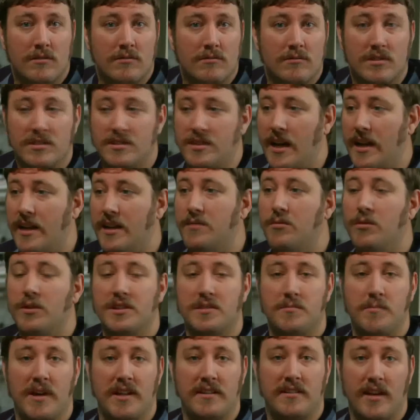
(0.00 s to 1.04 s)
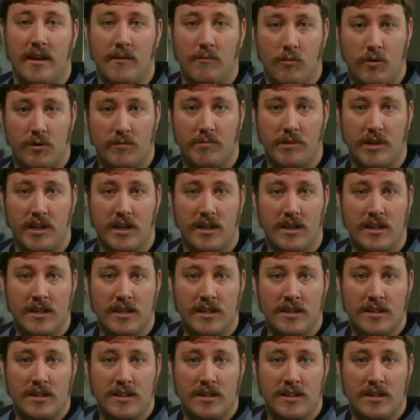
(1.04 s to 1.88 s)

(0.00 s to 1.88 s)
decided what his bedtime would be.